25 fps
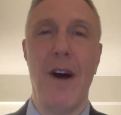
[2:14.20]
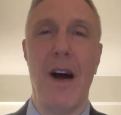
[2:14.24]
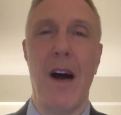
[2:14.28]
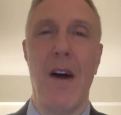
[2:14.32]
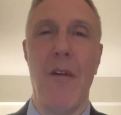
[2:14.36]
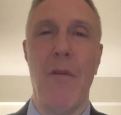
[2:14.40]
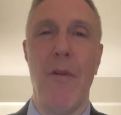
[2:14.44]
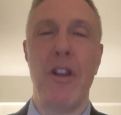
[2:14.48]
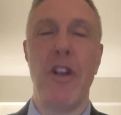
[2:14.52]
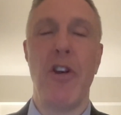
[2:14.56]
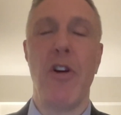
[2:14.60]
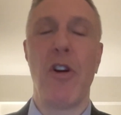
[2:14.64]

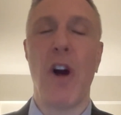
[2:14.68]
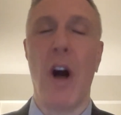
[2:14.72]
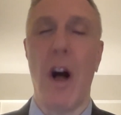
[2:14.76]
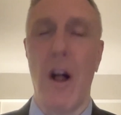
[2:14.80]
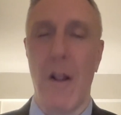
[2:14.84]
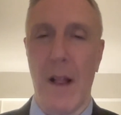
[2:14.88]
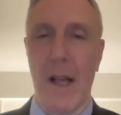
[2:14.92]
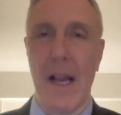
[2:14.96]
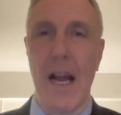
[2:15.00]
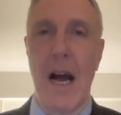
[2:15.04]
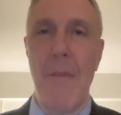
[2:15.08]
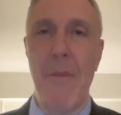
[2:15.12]
when you
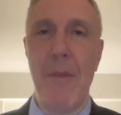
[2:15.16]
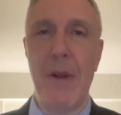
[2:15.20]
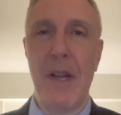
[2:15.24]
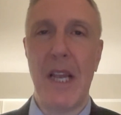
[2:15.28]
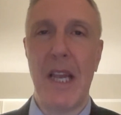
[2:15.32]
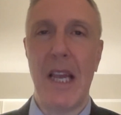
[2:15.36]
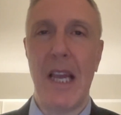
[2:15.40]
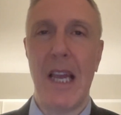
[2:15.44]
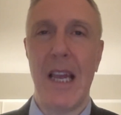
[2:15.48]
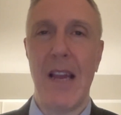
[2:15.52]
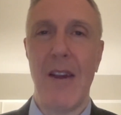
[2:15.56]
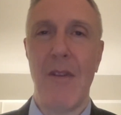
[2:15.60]
call a
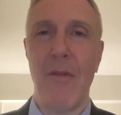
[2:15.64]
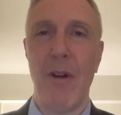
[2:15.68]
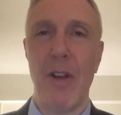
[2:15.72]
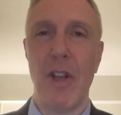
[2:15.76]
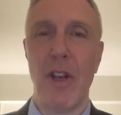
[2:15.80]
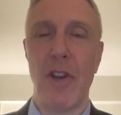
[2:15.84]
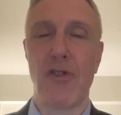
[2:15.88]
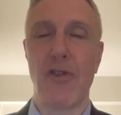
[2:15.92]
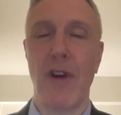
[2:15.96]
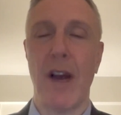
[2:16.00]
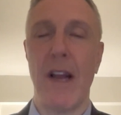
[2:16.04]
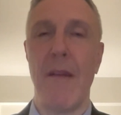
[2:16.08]
company, when
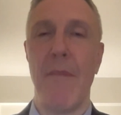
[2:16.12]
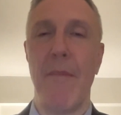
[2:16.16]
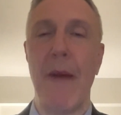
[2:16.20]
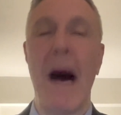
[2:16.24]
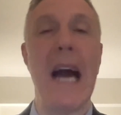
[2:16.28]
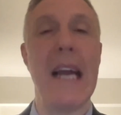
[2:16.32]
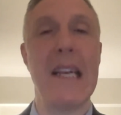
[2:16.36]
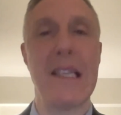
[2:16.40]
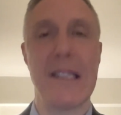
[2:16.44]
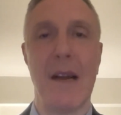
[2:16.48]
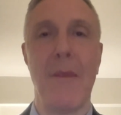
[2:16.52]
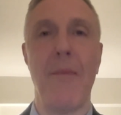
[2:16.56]
you try to
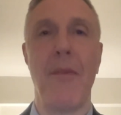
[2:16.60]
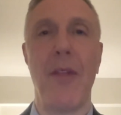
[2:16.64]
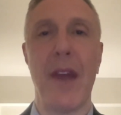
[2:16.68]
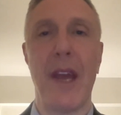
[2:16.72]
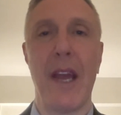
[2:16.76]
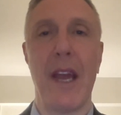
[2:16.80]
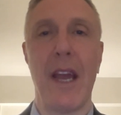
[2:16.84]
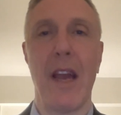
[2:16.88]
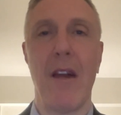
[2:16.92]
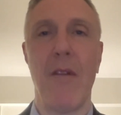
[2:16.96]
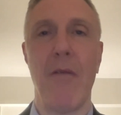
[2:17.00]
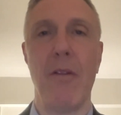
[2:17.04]
buy
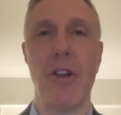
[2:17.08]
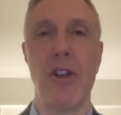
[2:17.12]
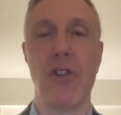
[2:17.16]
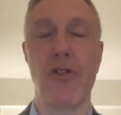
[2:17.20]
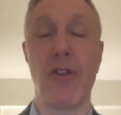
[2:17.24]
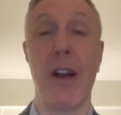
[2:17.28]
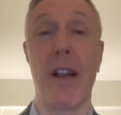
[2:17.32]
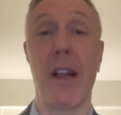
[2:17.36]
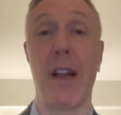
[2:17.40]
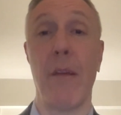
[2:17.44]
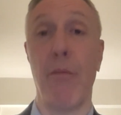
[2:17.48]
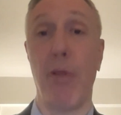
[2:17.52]
something, when you
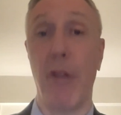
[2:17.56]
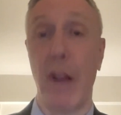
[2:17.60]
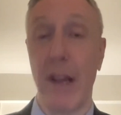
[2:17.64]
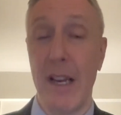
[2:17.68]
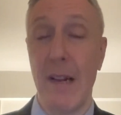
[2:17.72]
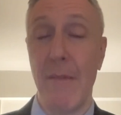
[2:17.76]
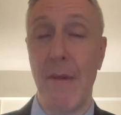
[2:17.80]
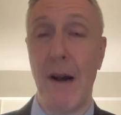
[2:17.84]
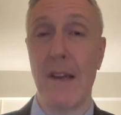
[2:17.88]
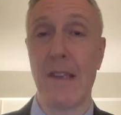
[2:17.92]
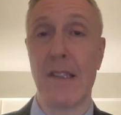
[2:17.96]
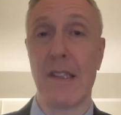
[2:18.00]
try to
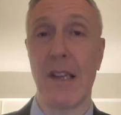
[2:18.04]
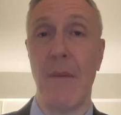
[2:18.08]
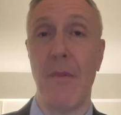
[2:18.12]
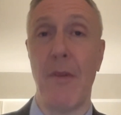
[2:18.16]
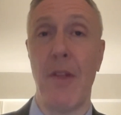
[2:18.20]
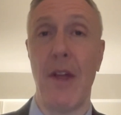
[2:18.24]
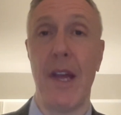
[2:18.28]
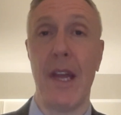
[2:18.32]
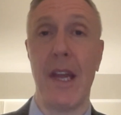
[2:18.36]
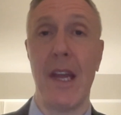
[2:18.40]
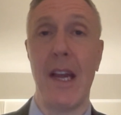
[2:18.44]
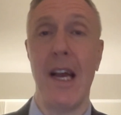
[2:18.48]
complain about
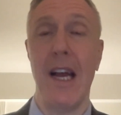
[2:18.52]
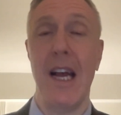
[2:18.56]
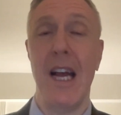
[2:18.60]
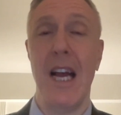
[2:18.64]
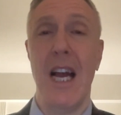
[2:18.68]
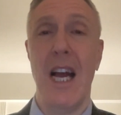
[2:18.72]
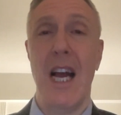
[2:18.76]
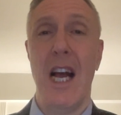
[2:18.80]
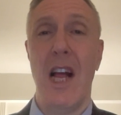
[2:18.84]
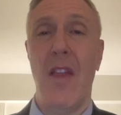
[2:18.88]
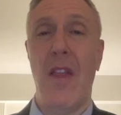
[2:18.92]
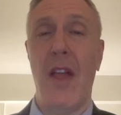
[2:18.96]
something,
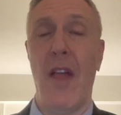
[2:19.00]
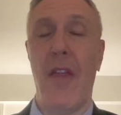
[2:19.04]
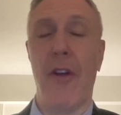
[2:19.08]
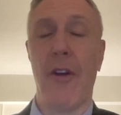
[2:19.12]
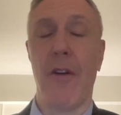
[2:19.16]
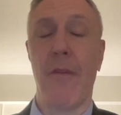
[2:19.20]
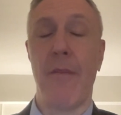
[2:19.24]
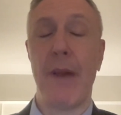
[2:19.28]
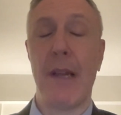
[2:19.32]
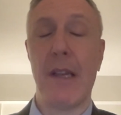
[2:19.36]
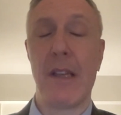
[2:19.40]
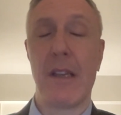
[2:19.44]
that
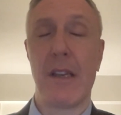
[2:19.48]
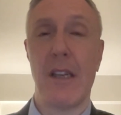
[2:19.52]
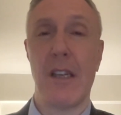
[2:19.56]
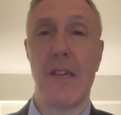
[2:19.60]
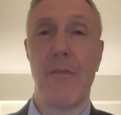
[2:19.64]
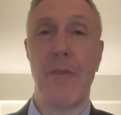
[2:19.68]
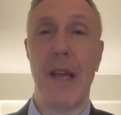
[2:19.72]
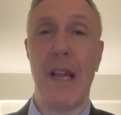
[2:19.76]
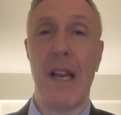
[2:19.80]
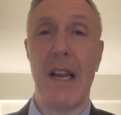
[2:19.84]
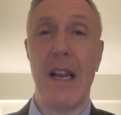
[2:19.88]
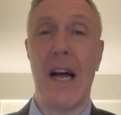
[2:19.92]
there'll be going to
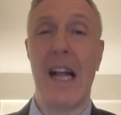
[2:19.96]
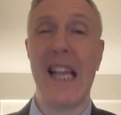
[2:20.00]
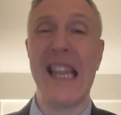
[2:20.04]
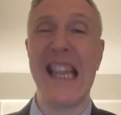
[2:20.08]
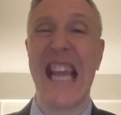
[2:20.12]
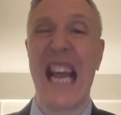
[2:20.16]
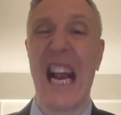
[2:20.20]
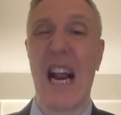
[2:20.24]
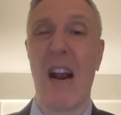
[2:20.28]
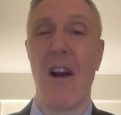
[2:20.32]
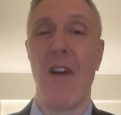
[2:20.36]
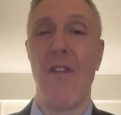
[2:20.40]
be a
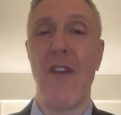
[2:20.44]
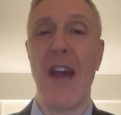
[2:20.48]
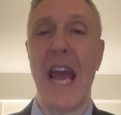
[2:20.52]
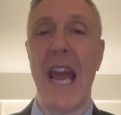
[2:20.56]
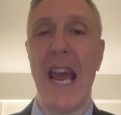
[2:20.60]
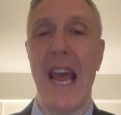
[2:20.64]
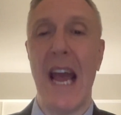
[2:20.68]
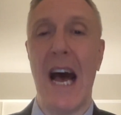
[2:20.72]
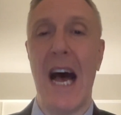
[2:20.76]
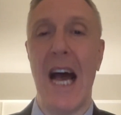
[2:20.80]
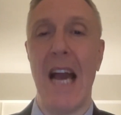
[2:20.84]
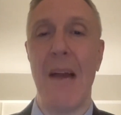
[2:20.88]
layer of
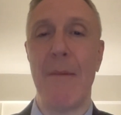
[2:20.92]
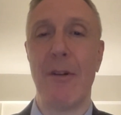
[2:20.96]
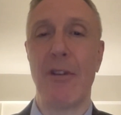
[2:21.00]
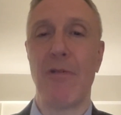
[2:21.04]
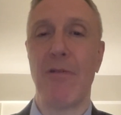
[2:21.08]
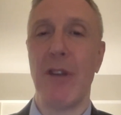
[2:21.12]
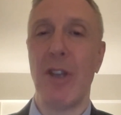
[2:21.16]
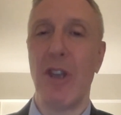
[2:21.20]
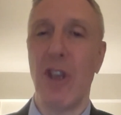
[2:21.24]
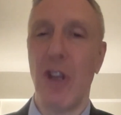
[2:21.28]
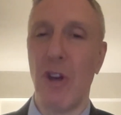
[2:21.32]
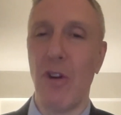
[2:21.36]
AI
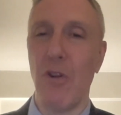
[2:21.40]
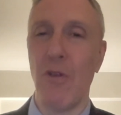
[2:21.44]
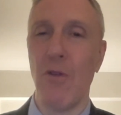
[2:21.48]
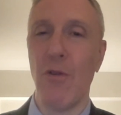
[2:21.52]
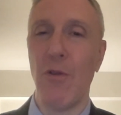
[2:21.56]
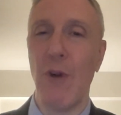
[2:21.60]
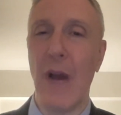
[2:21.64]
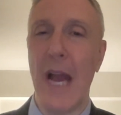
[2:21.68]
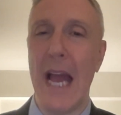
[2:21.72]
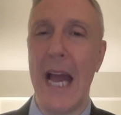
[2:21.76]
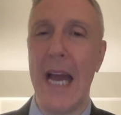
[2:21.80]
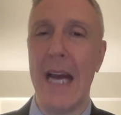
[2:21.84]
between
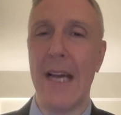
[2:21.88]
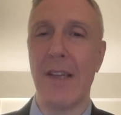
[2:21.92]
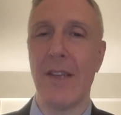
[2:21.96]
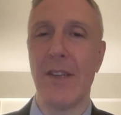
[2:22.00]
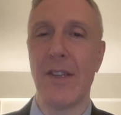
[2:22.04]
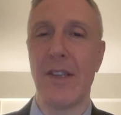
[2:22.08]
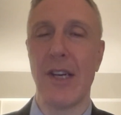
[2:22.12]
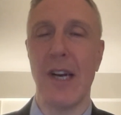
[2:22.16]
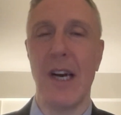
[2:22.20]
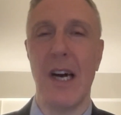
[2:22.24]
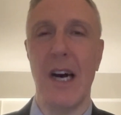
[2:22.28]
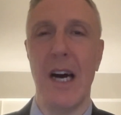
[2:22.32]
you
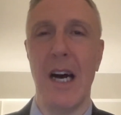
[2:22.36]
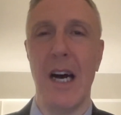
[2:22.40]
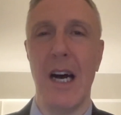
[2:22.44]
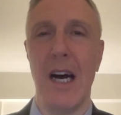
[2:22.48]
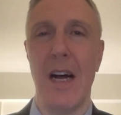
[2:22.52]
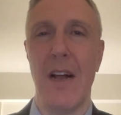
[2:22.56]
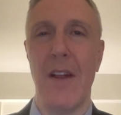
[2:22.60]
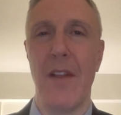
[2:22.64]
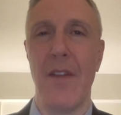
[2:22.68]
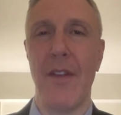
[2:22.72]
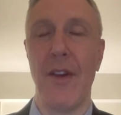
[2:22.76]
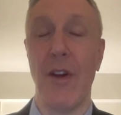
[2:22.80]
and
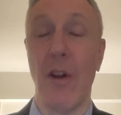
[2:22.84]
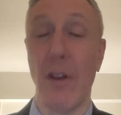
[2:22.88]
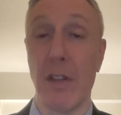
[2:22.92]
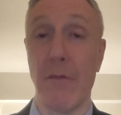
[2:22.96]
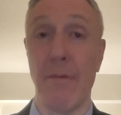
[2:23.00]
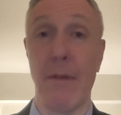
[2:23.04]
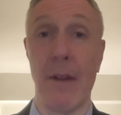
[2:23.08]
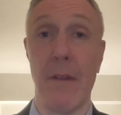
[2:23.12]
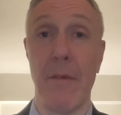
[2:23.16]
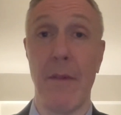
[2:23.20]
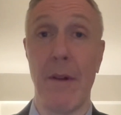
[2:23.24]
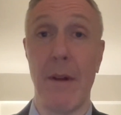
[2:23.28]
the
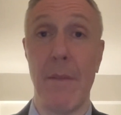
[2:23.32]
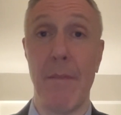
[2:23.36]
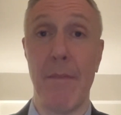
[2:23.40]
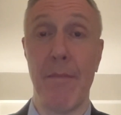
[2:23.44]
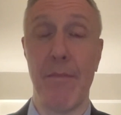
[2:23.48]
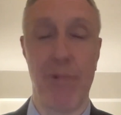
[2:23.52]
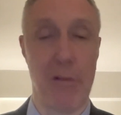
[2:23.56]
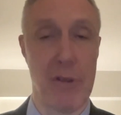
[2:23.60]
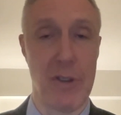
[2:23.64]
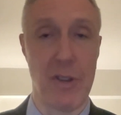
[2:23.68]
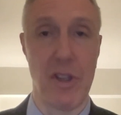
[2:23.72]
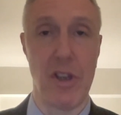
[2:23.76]
ultimate
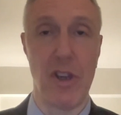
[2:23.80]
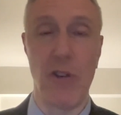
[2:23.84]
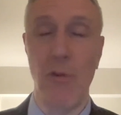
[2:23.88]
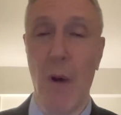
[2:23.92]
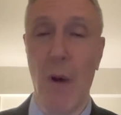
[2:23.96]
person you